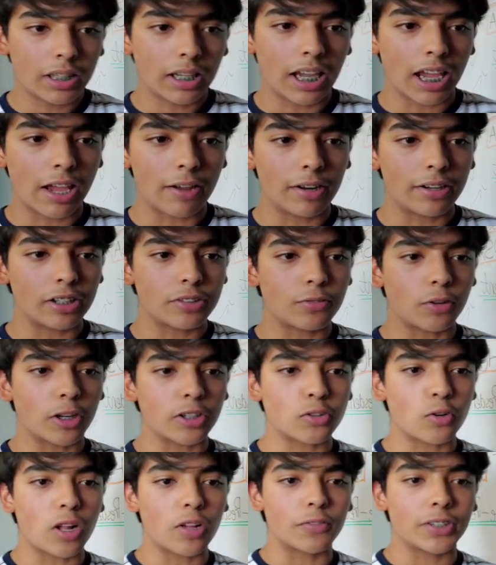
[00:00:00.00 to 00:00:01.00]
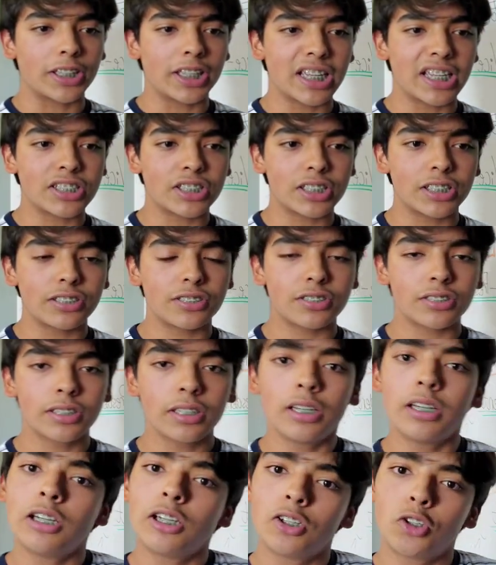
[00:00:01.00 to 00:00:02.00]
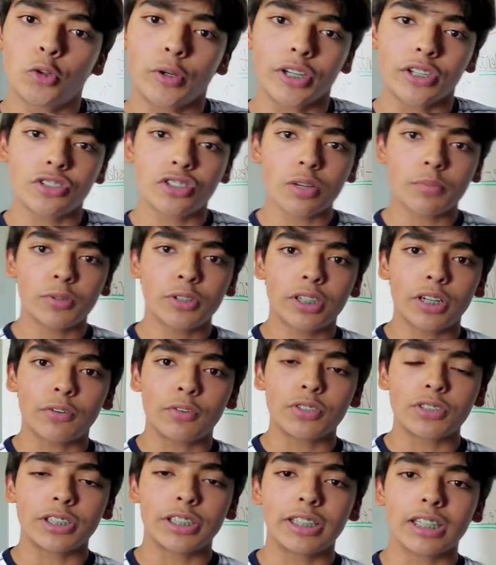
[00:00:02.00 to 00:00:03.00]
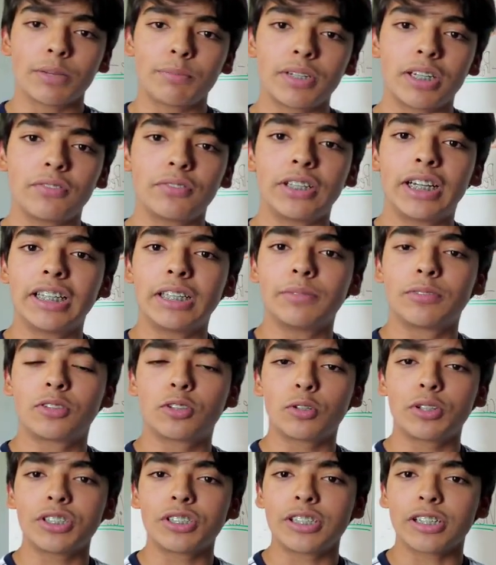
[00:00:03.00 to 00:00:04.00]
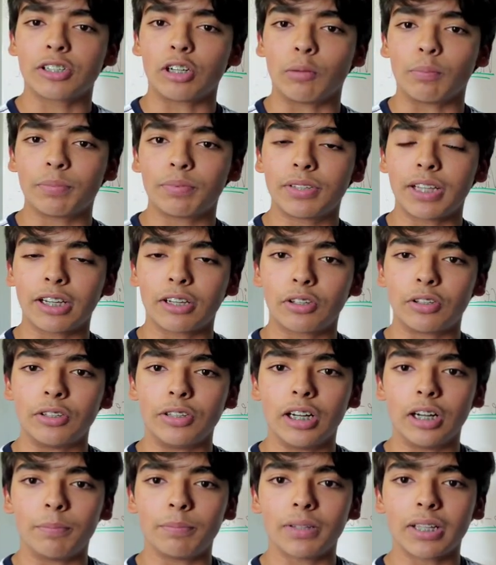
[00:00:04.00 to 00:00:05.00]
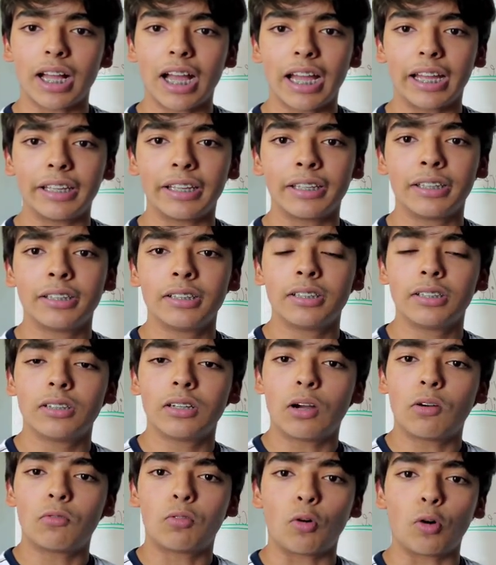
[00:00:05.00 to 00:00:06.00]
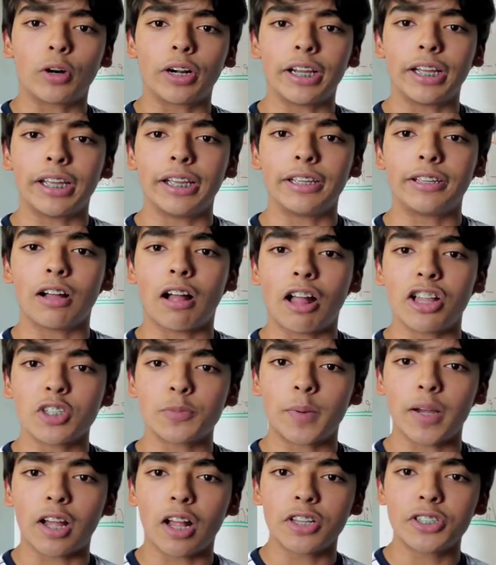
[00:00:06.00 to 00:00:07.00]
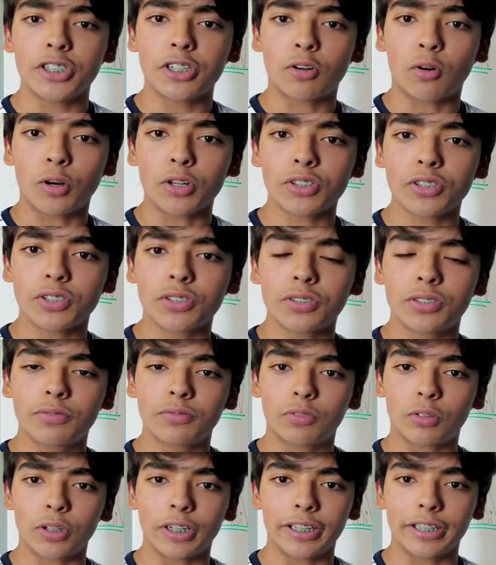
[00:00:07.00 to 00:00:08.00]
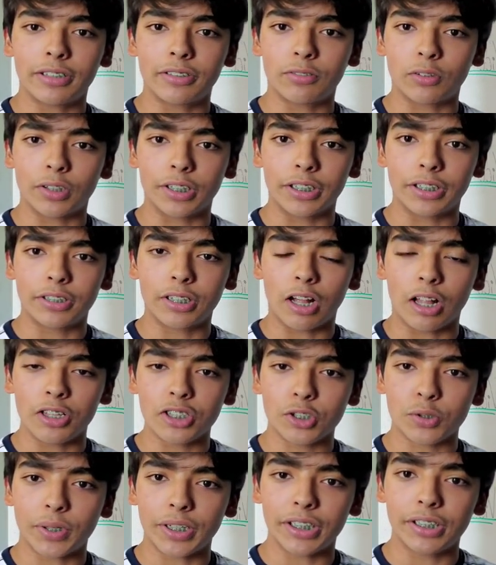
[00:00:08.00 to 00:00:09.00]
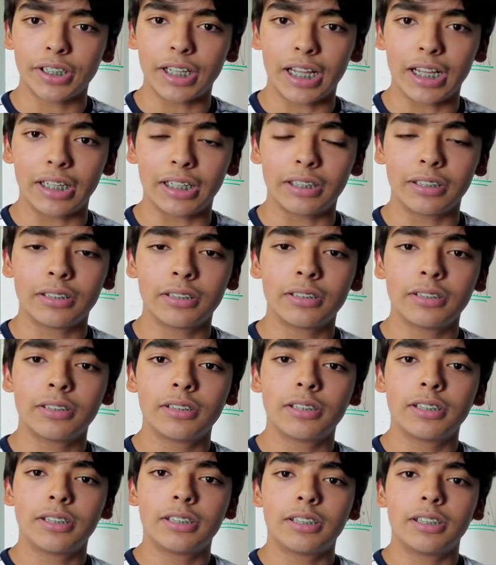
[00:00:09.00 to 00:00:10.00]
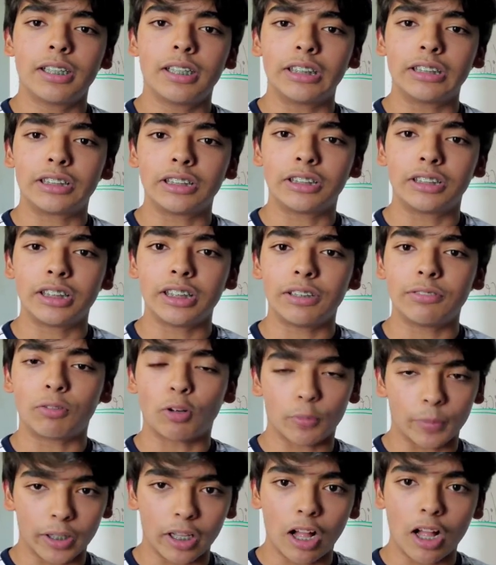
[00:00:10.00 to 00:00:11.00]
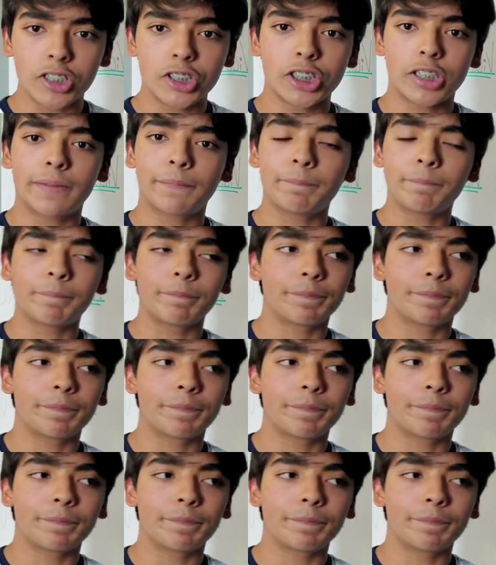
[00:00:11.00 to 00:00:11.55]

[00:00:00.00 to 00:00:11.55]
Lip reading: And as far as qualifications, during summer there was a limit of 90 students that could apply for a college biology course, for a college credit at STC for biology.